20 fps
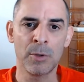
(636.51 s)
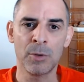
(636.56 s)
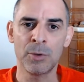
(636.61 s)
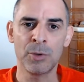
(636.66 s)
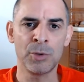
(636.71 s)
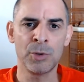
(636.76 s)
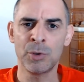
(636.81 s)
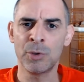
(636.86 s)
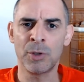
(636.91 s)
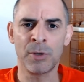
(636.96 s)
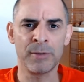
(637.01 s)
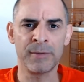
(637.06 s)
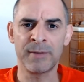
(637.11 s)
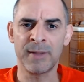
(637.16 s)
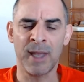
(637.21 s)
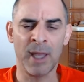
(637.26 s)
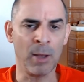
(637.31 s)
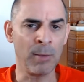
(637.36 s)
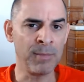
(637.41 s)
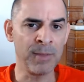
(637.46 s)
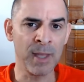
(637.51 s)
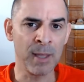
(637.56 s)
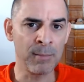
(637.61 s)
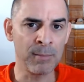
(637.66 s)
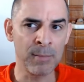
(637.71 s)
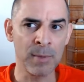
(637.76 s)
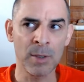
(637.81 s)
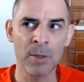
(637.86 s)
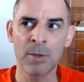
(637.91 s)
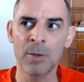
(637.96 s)
you don't help them,
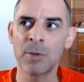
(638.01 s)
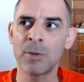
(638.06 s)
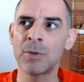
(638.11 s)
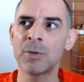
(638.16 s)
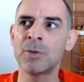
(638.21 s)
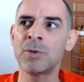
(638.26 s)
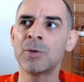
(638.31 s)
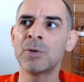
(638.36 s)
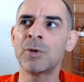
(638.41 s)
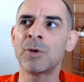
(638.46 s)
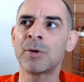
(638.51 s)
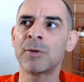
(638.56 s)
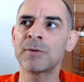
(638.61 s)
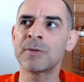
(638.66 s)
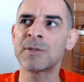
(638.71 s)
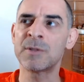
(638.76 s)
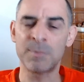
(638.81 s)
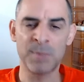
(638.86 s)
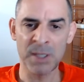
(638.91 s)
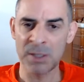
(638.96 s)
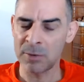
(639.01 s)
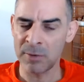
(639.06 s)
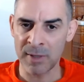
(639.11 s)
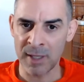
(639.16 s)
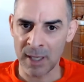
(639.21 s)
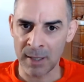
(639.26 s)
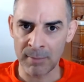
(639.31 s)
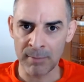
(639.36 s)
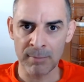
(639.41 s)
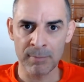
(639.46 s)
you don't speak to
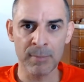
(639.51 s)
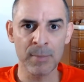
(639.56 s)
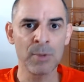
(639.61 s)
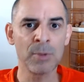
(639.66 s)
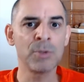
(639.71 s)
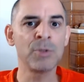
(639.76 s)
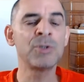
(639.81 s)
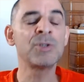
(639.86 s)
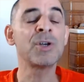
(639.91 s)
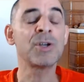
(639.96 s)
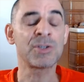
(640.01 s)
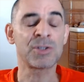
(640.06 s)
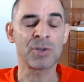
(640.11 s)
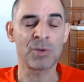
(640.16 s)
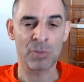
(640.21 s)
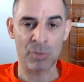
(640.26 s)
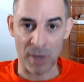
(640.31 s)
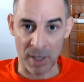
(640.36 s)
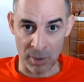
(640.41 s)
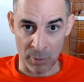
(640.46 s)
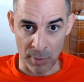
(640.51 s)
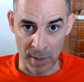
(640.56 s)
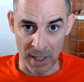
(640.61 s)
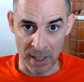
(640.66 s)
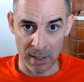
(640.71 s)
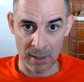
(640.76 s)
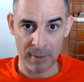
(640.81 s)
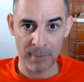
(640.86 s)
them, you just run away.